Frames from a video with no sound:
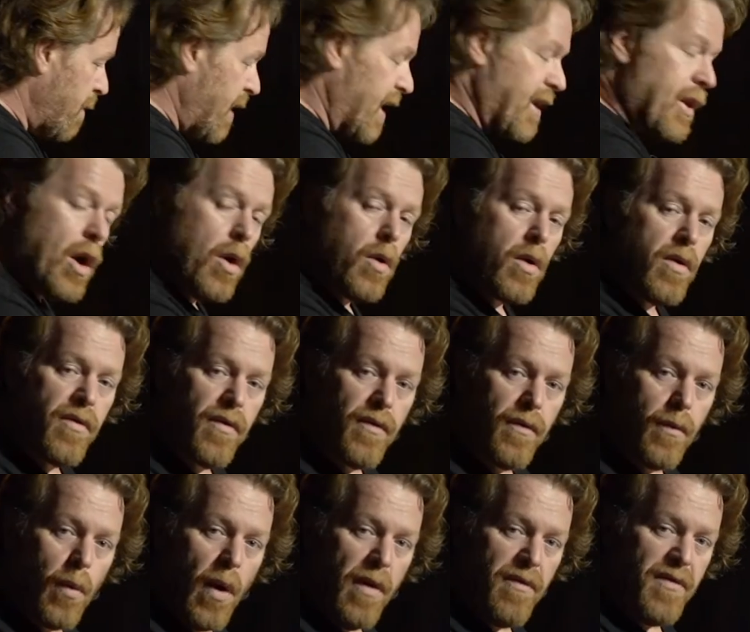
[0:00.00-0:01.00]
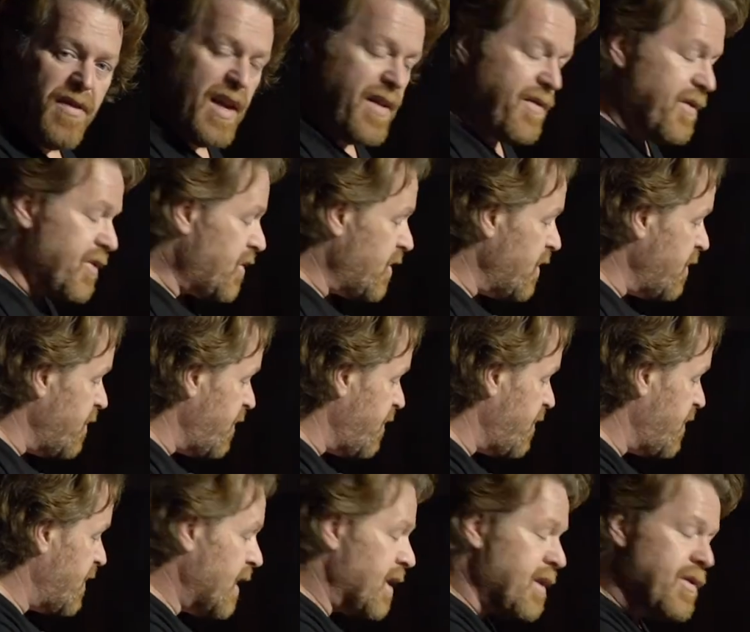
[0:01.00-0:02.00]
make note of what flavors you've
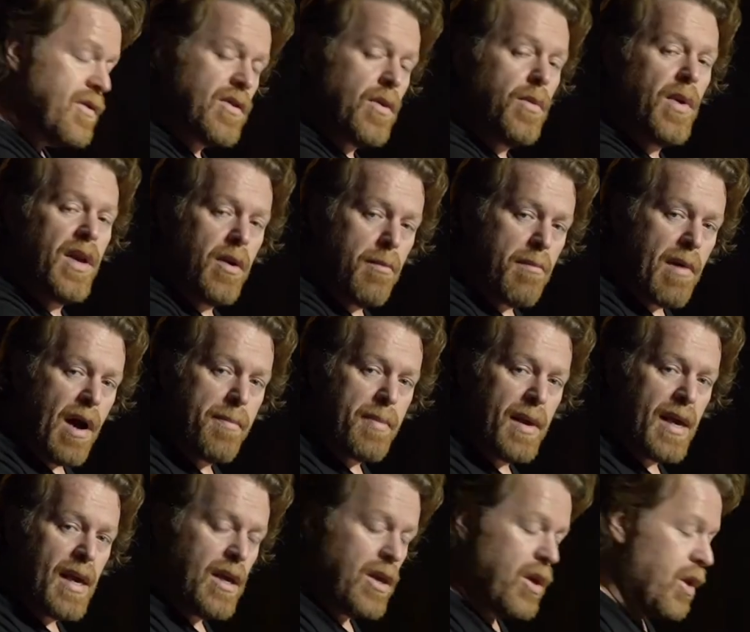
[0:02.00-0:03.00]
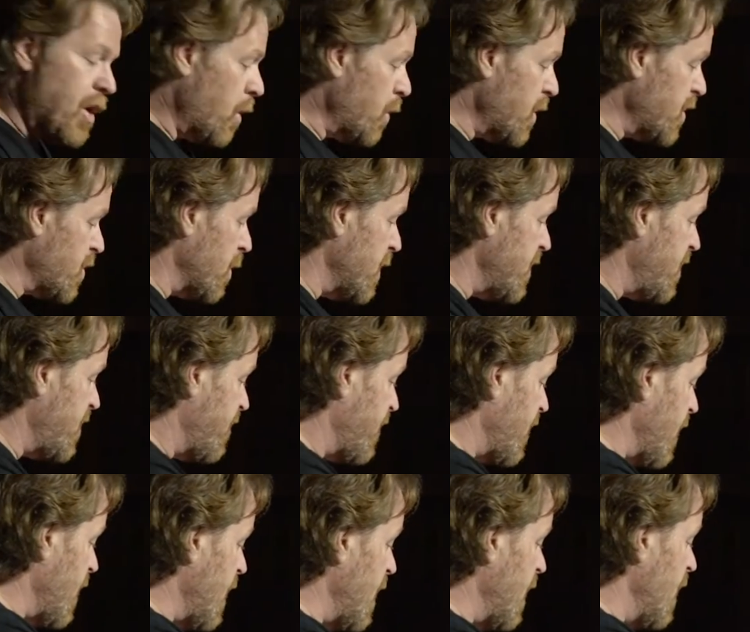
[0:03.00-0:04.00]
done, so when you're mopping it, you know which ones you've
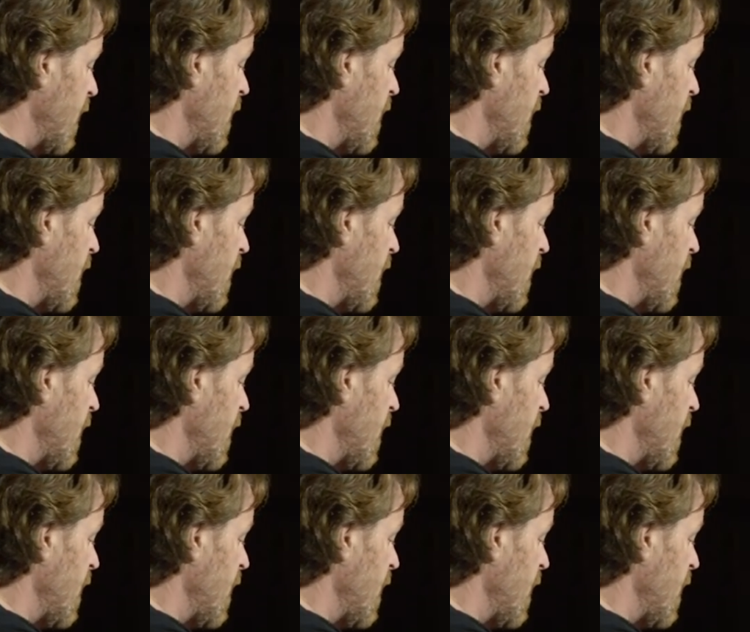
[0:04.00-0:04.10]
got.